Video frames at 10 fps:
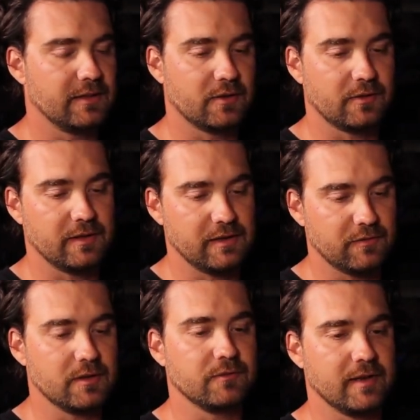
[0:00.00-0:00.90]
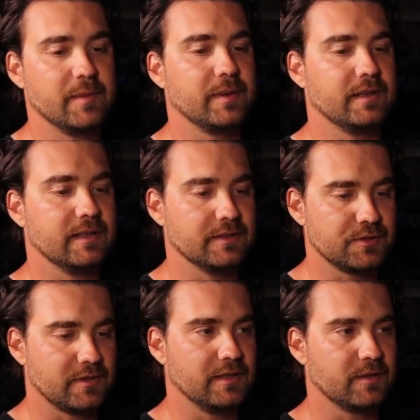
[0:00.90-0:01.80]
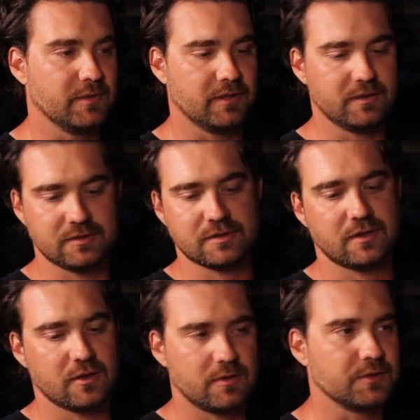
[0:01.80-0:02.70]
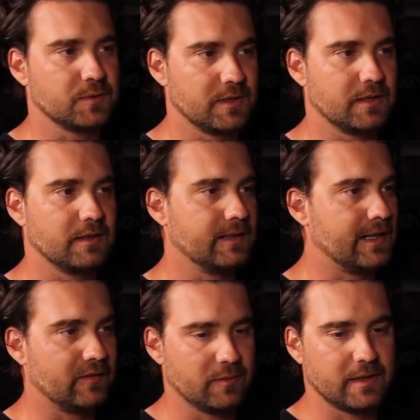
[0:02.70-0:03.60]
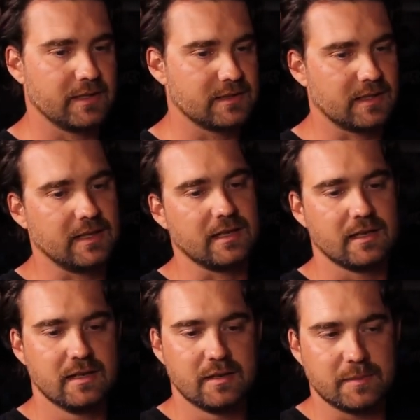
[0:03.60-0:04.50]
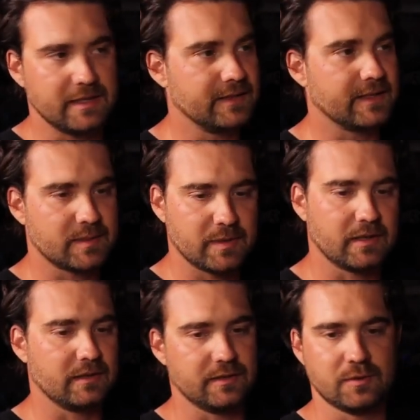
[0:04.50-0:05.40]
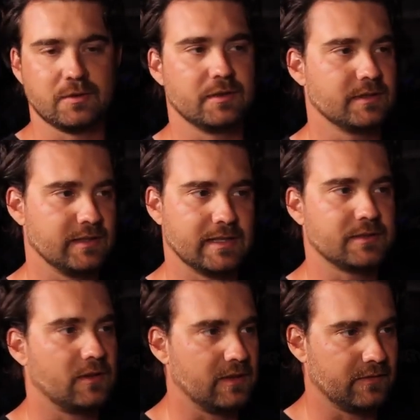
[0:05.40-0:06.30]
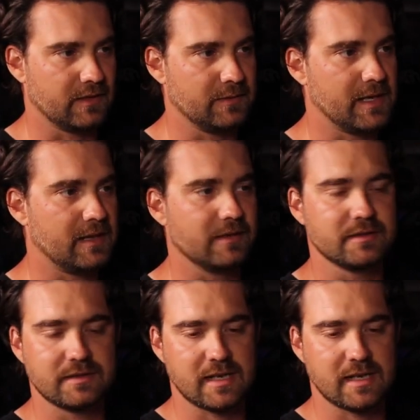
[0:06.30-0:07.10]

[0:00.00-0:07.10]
They run rampant in the trading community. You just go on Twitter and everybody's like, my dick's bigger than yours, and that's all that really matters.